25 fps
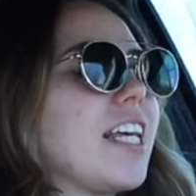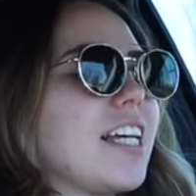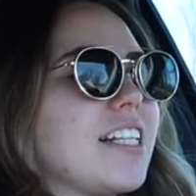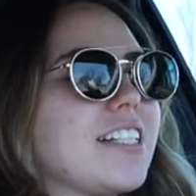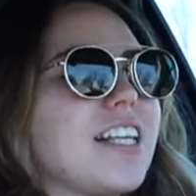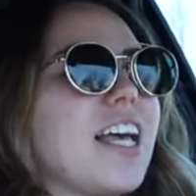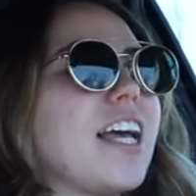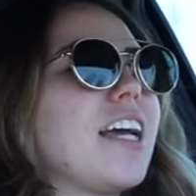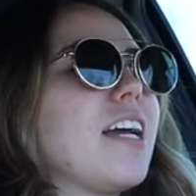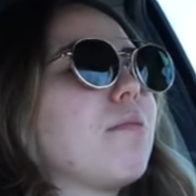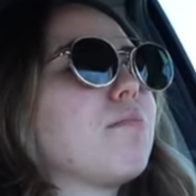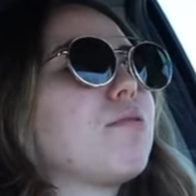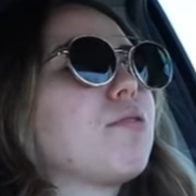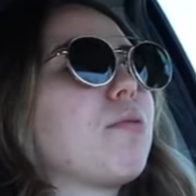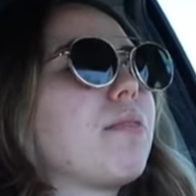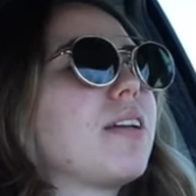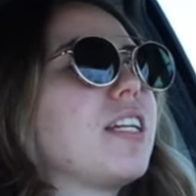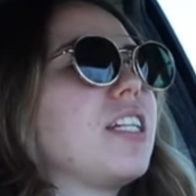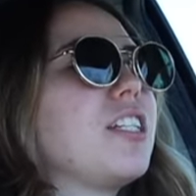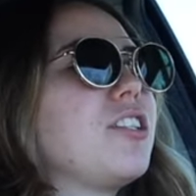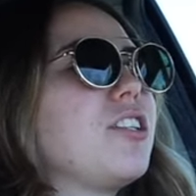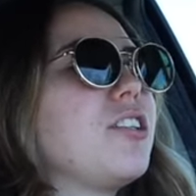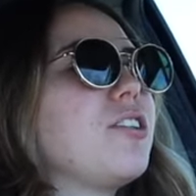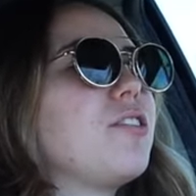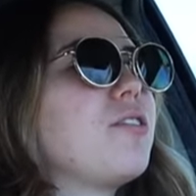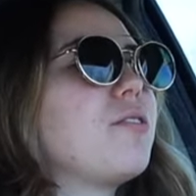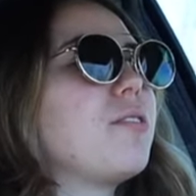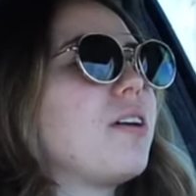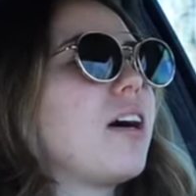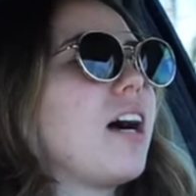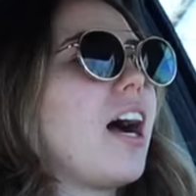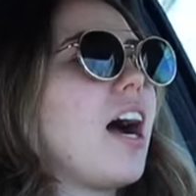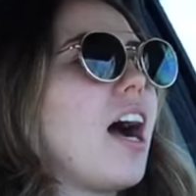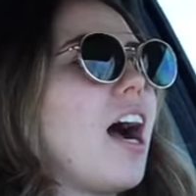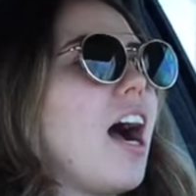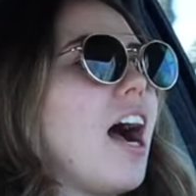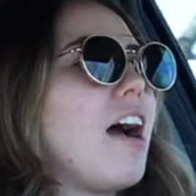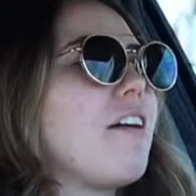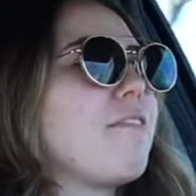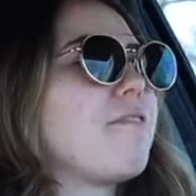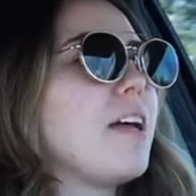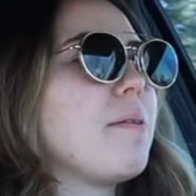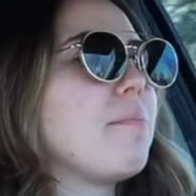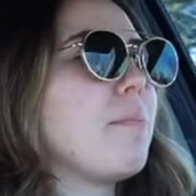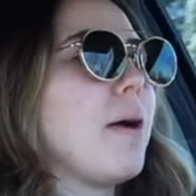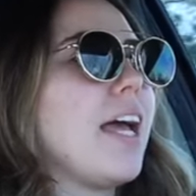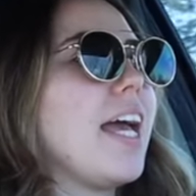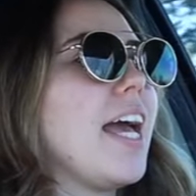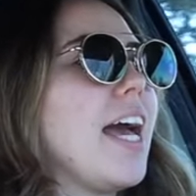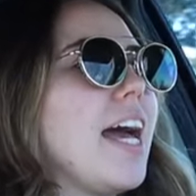Like saying I'm twenty-two, I've,
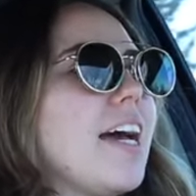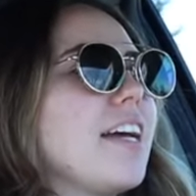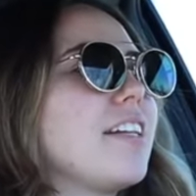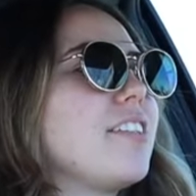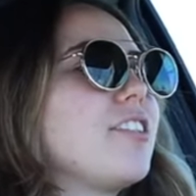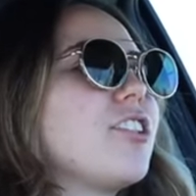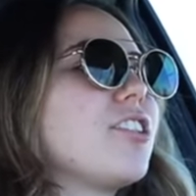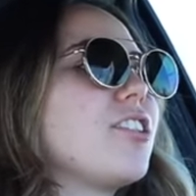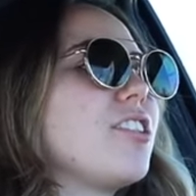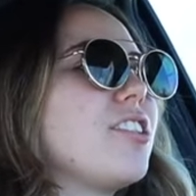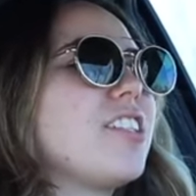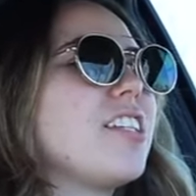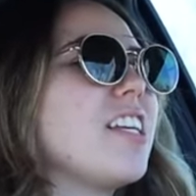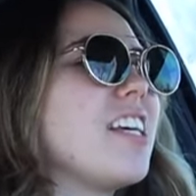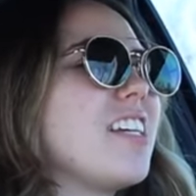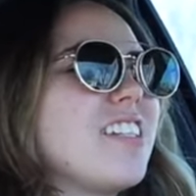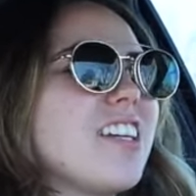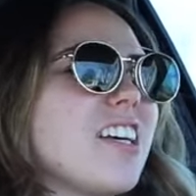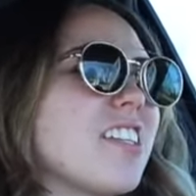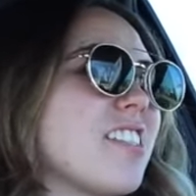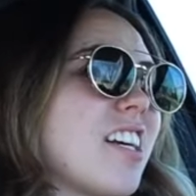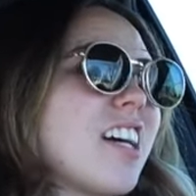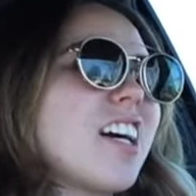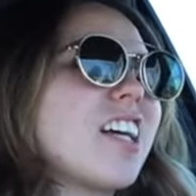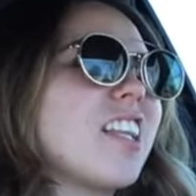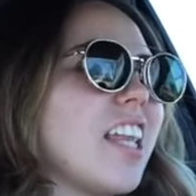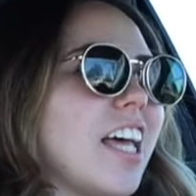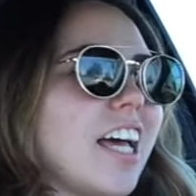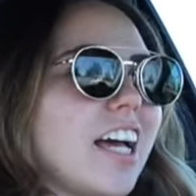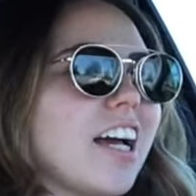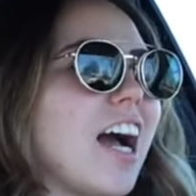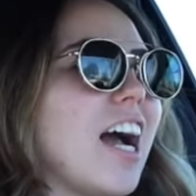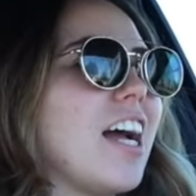in my head, just it doesn't click.